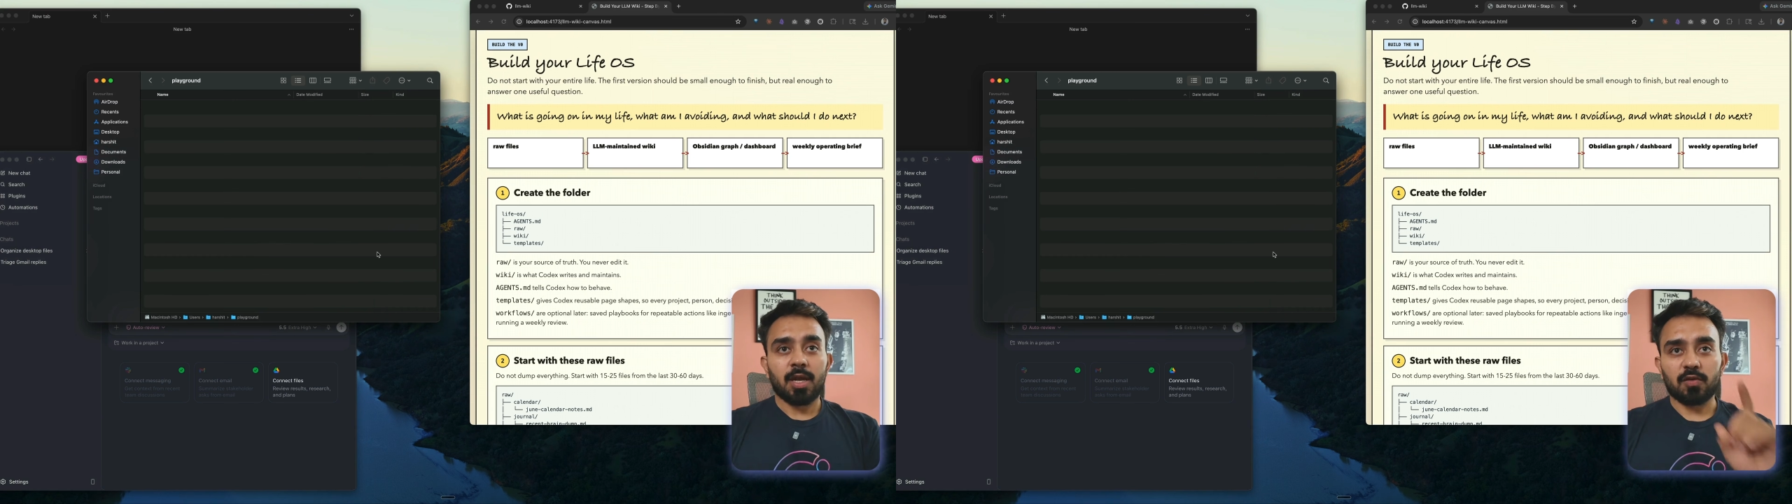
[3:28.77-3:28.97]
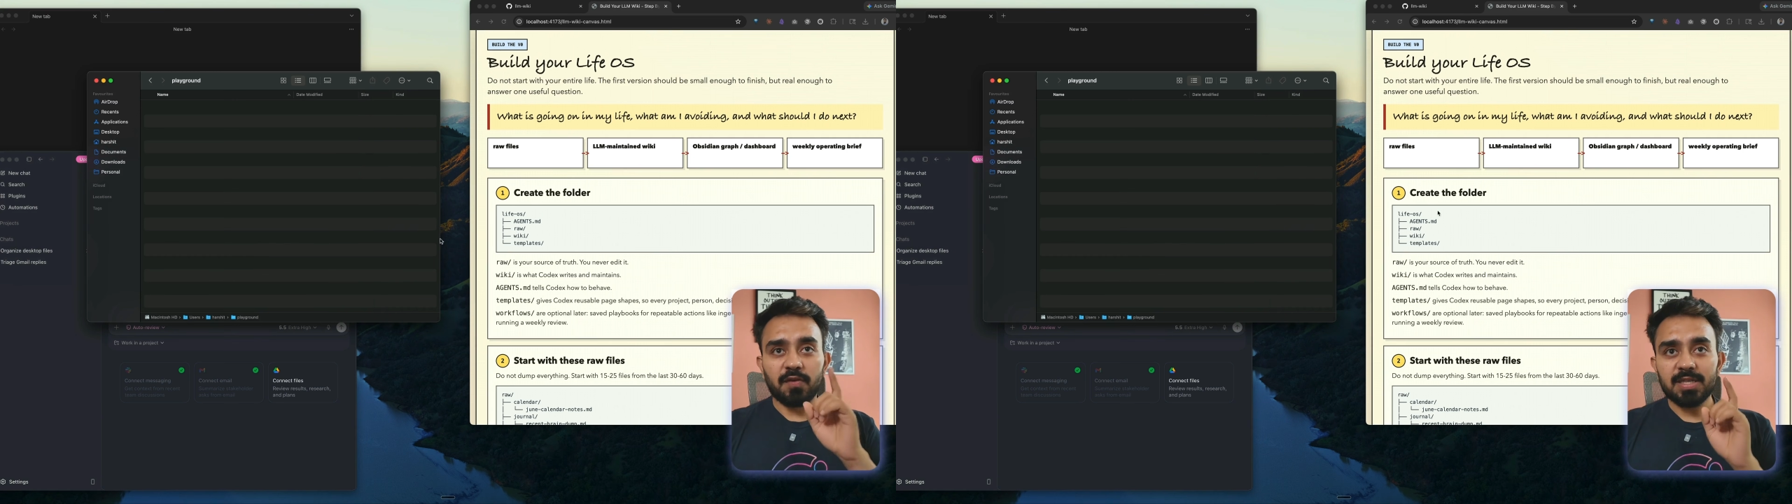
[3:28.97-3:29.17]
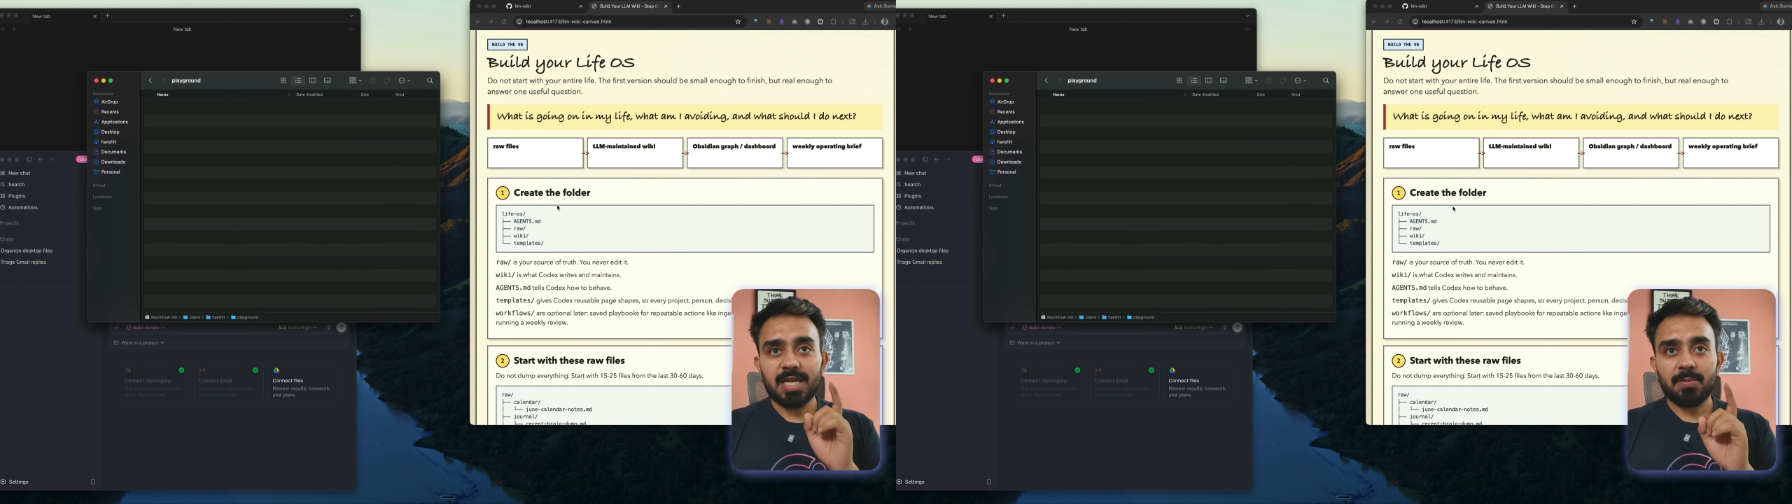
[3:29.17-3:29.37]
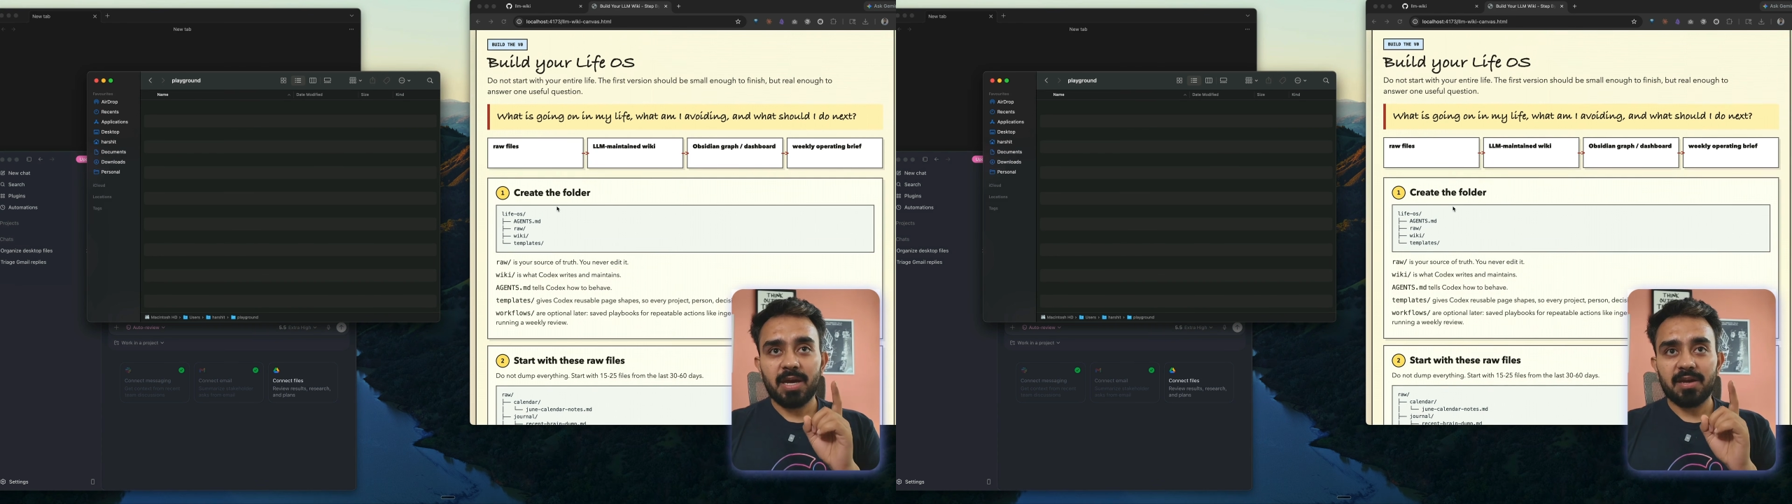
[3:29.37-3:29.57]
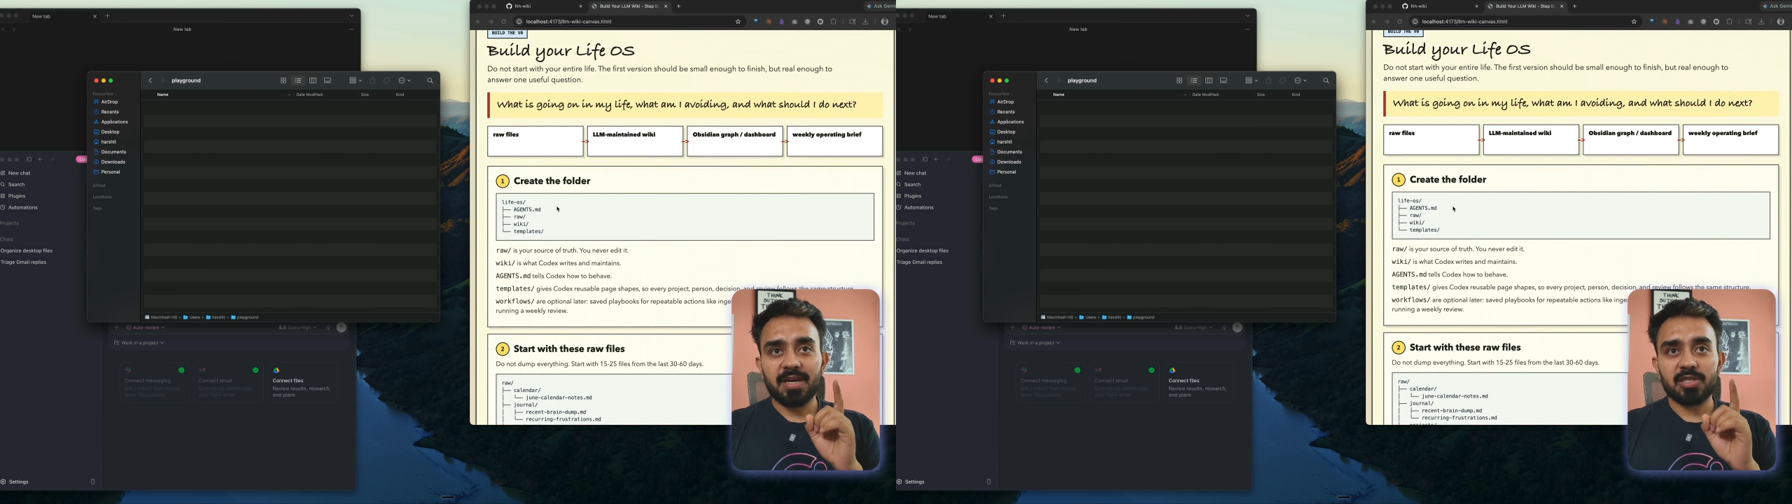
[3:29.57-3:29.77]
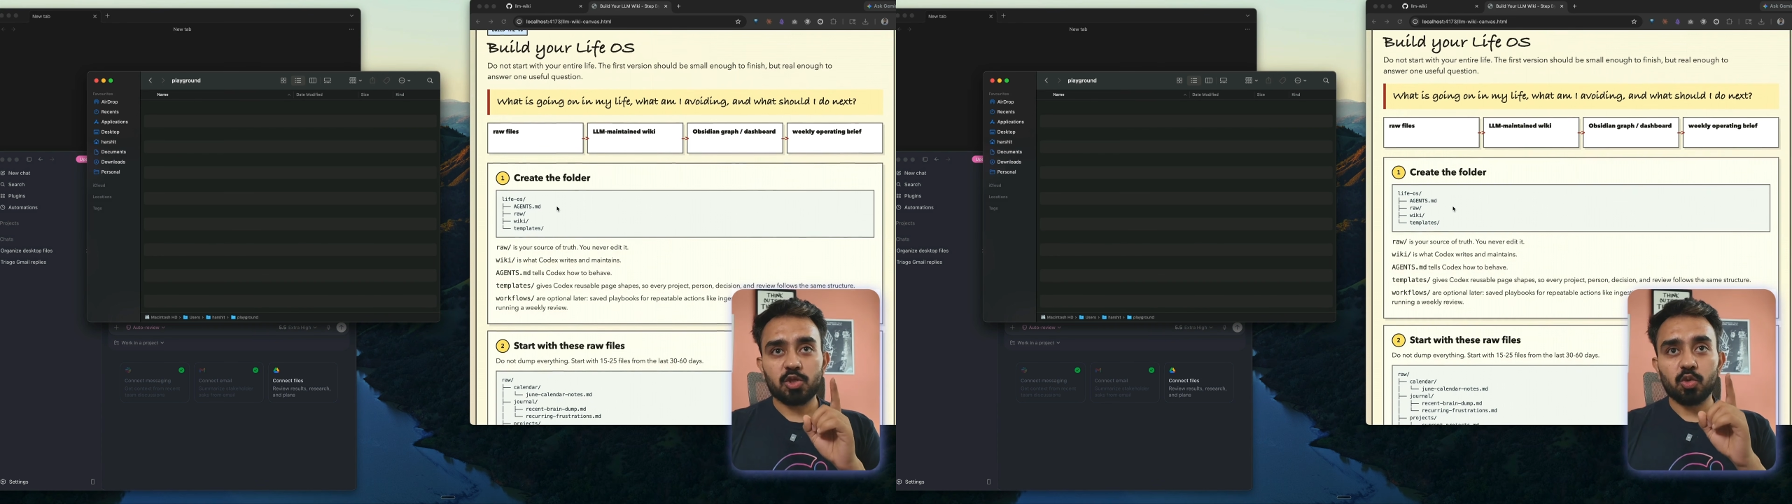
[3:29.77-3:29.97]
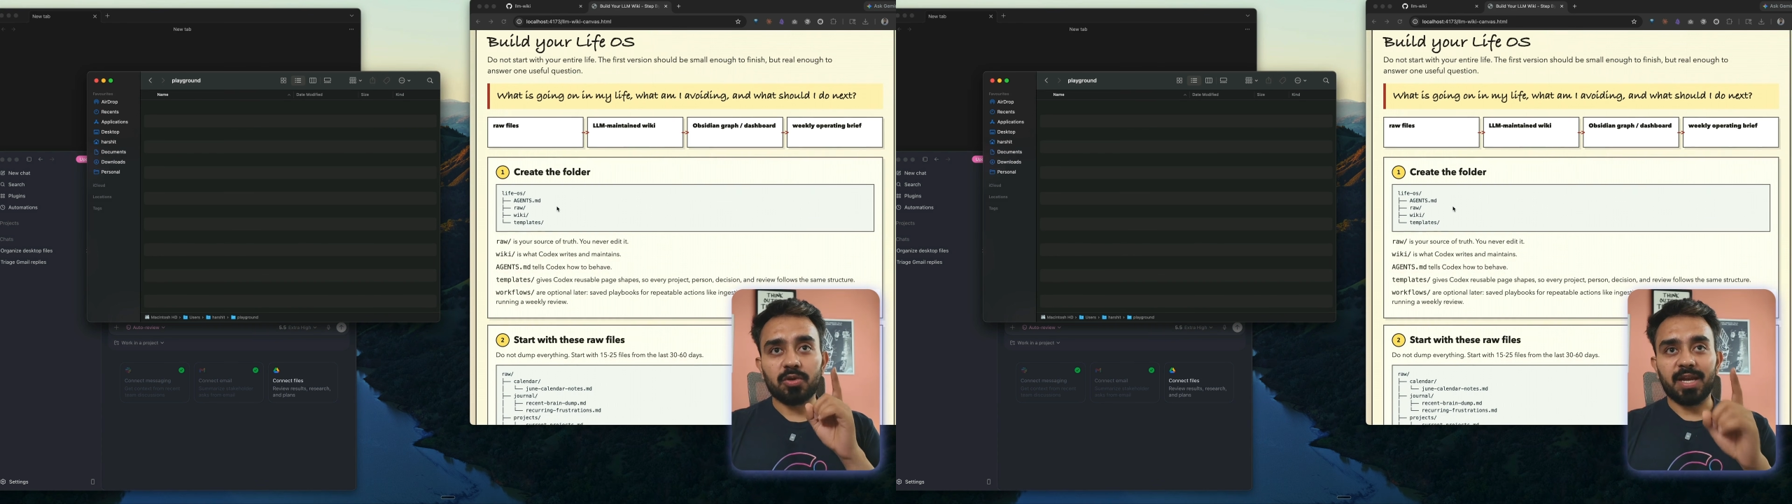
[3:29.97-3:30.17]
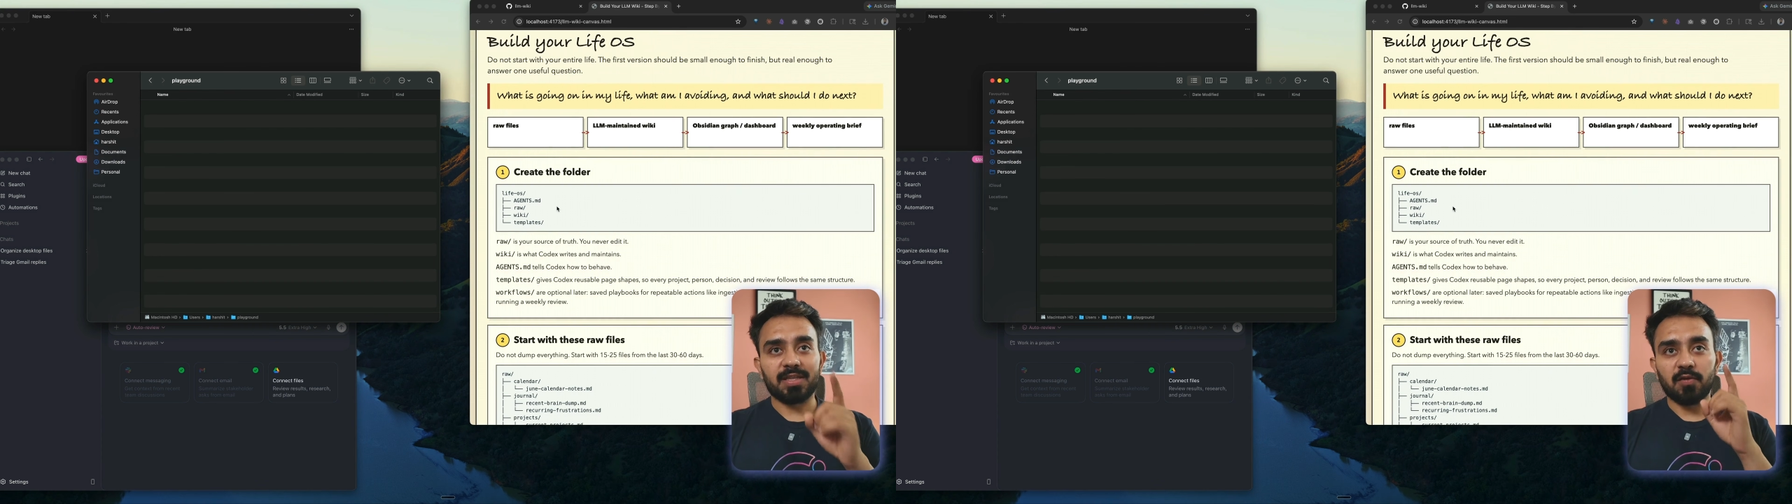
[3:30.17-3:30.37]
Now the first step here is
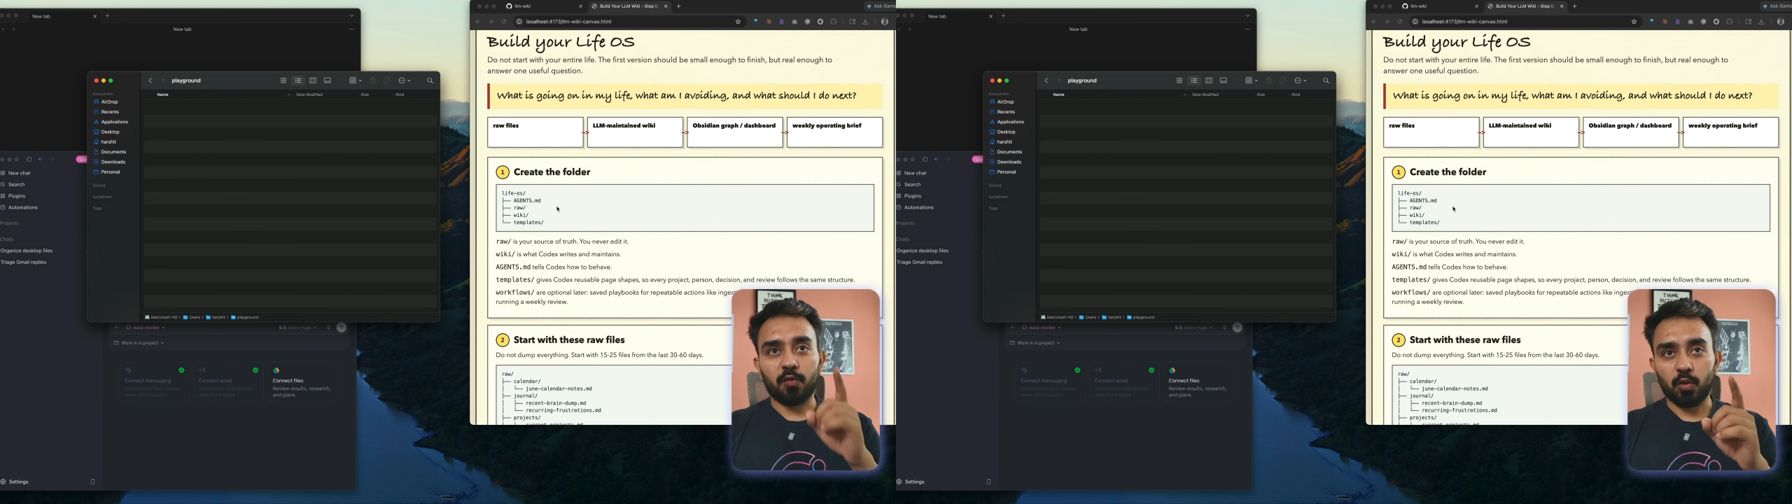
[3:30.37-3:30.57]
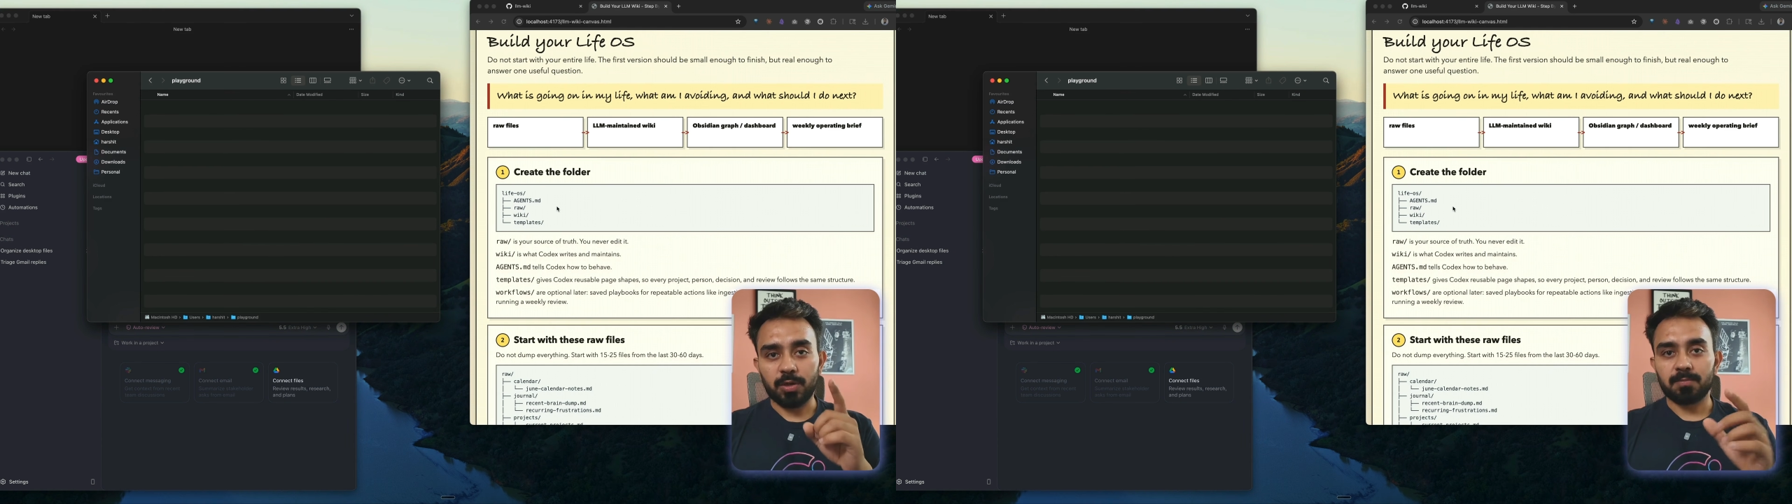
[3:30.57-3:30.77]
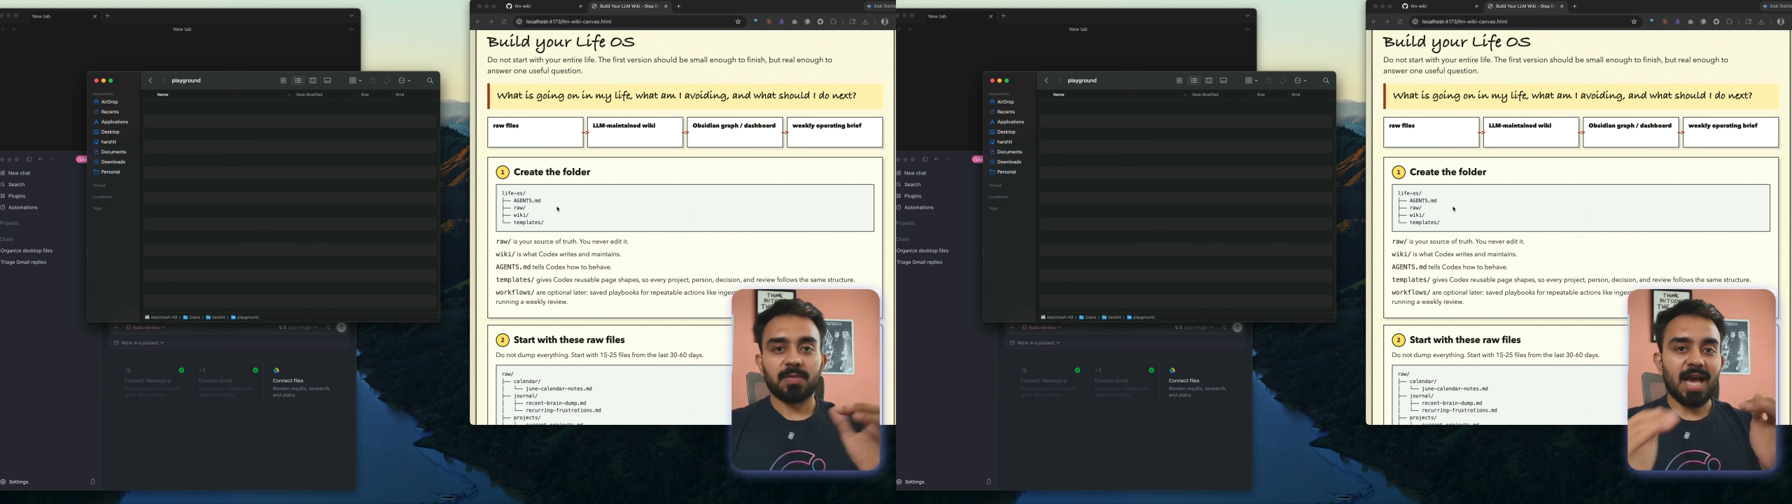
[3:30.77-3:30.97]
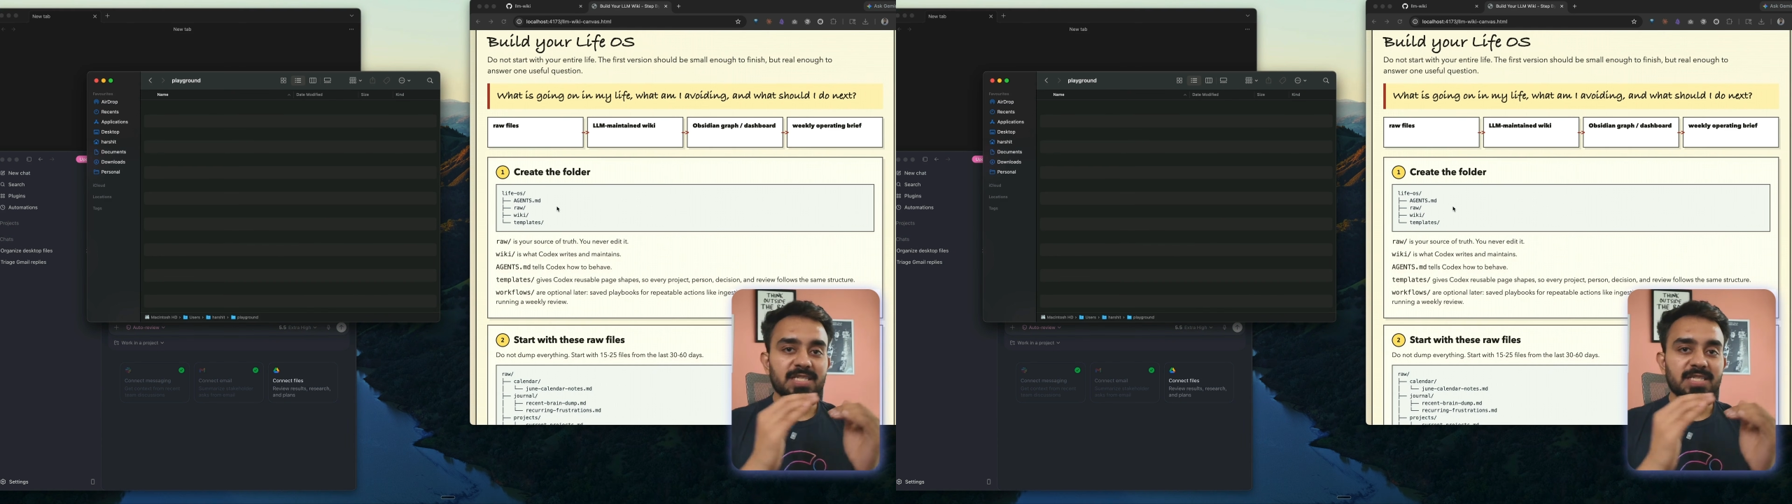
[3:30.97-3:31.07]
to create the folder.